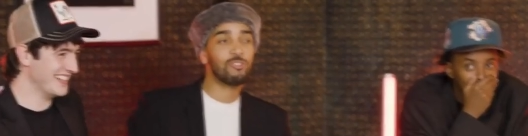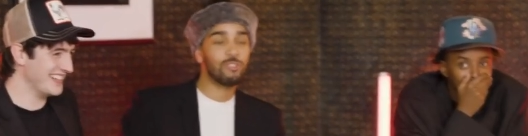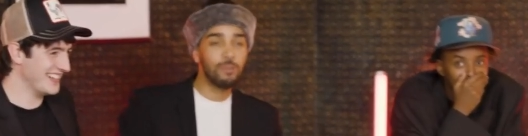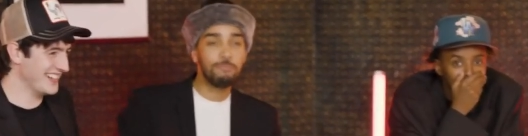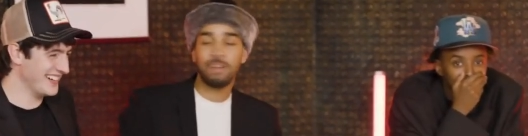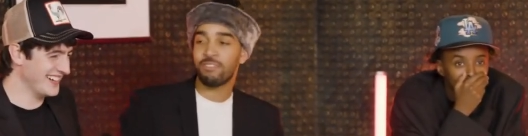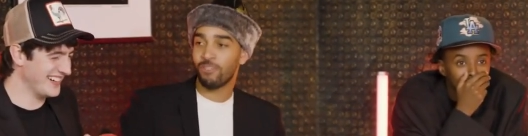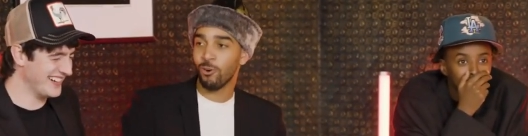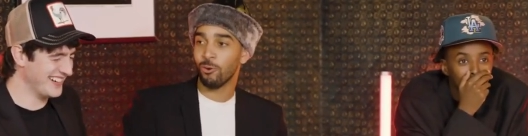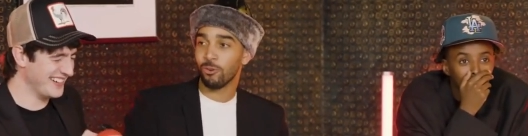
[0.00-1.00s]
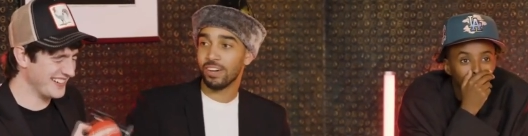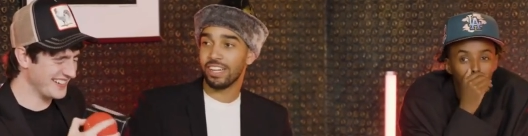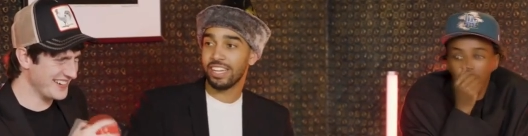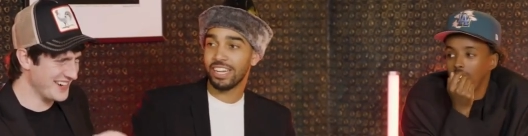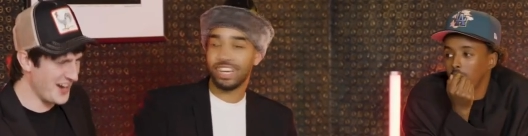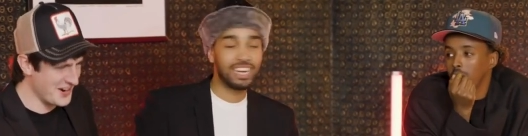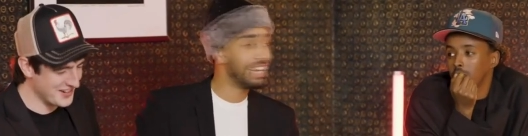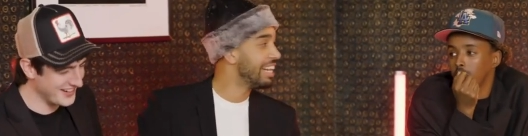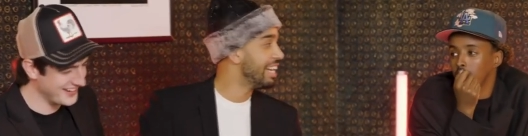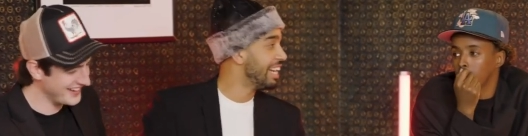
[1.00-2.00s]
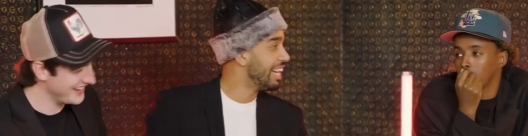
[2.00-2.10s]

Speaker 1: stupid fool. So you